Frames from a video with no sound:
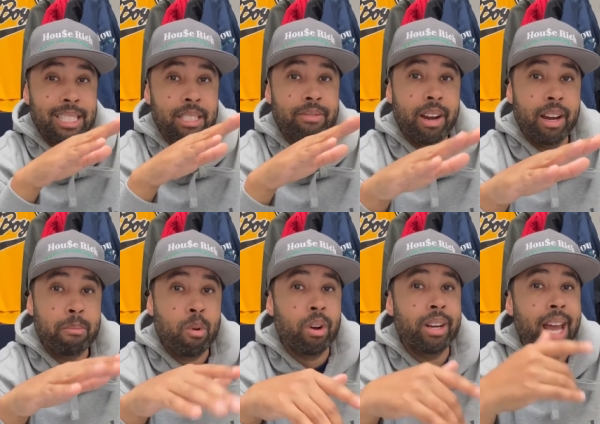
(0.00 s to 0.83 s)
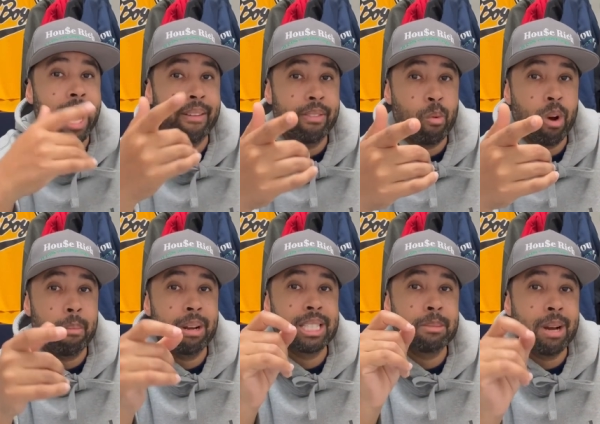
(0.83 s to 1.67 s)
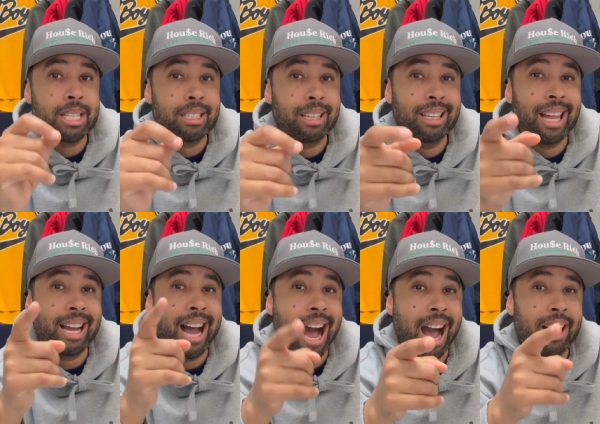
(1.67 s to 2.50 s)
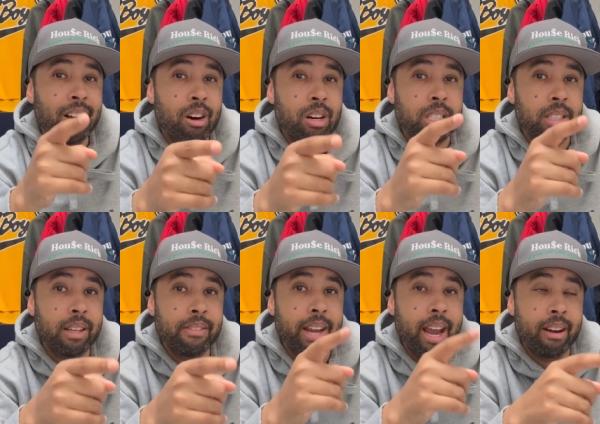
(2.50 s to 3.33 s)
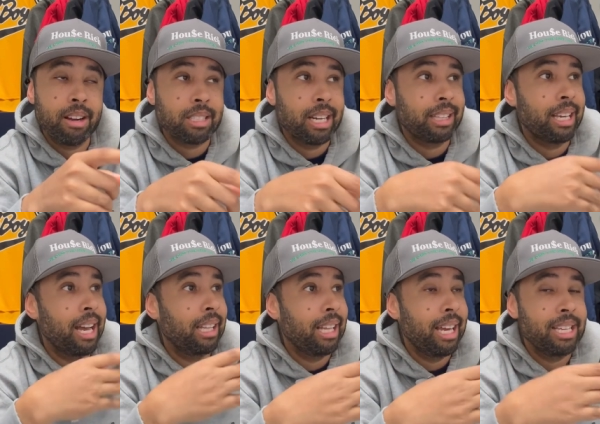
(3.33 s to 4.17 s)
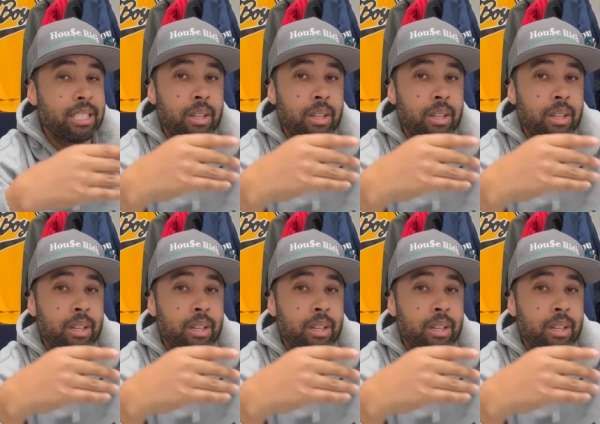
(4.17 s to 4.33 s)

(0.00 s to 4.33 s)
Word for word: is very important everywhere, but especially in like high cost of living areas like the LAs